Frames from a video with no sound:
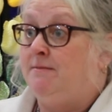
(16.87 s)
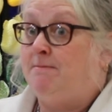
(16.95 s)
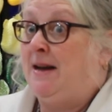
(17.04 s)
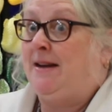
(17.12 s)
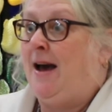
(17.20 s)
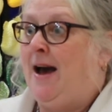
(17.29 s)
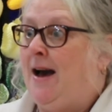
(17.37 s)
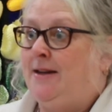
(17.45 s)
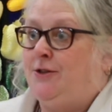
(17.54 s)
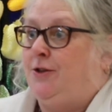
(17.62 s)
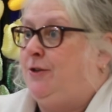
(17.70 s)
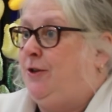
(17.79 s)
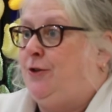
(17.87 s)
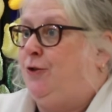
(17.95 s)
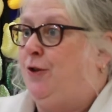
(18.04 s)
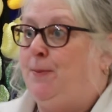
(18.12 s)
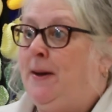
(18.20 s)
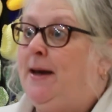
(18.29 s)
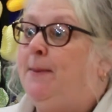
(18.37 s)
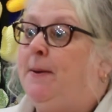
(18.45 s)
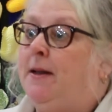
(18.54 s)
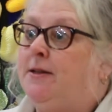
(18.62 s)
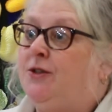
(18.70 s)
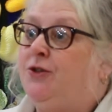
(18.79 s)
mankind or, you know, other
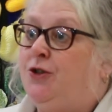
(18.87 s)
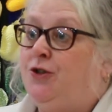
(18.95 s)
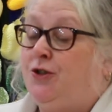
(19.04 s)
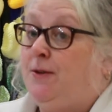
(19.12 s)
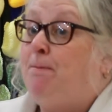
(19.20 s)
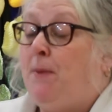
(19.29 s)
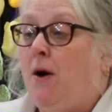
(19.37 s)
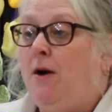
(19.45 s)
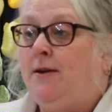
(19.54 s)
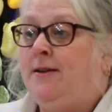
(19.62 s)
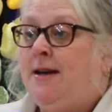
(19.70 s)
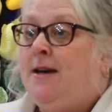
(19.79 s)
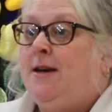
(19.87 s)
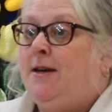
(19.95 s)
people. So it's just important.